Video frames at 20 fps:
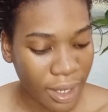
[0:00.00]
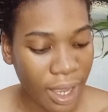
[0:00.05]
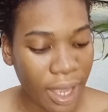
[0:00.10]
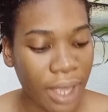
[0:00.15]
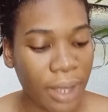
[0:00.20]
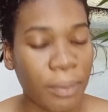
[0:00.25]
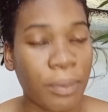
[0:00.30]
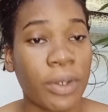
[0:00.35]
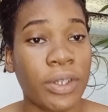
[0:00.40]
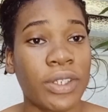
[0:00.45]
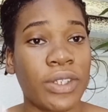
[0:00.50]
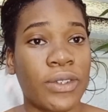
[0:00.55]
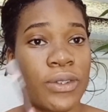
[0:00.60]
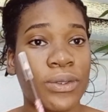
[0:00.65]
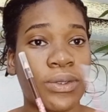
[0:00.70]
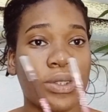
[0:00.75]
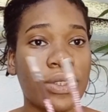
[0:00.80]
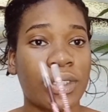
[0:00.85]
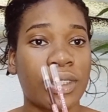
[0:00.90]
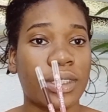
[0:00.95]
I want to
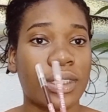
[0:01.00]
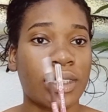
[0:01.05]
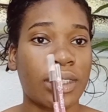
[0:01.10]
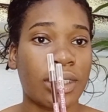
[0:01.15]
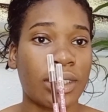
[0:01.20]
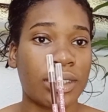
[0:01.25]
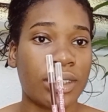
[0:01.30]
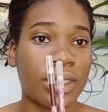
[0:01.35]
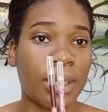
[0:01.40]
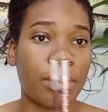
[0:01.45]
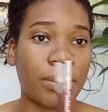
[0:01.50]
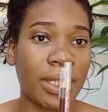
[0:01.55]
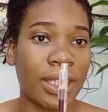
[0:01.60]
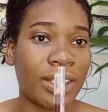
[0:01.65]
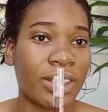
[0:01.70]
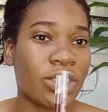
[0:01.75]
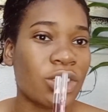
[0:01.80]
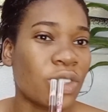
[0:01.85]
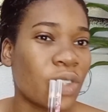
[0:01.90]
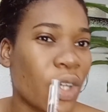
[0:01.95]
use something
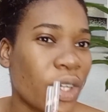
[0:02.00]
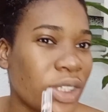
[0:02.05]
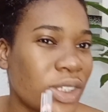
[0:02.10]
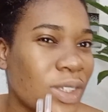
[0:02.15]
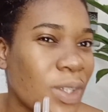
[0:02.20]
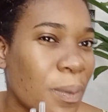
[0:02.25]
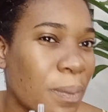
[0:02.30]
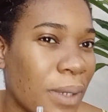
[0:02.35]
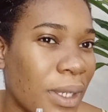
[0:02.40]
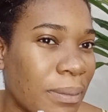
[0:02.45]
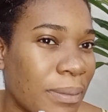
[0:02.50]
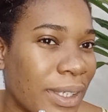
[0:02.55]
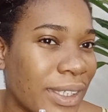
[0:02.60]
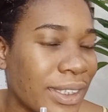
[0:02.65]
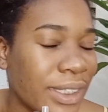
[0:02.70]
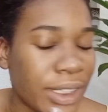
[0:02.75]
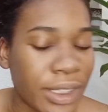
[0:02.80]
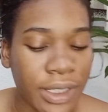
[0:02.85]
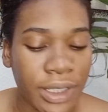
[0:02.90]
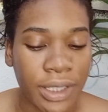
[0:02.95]
that's not so
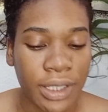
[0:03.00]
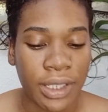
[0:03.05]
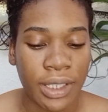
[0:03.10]
pigmented.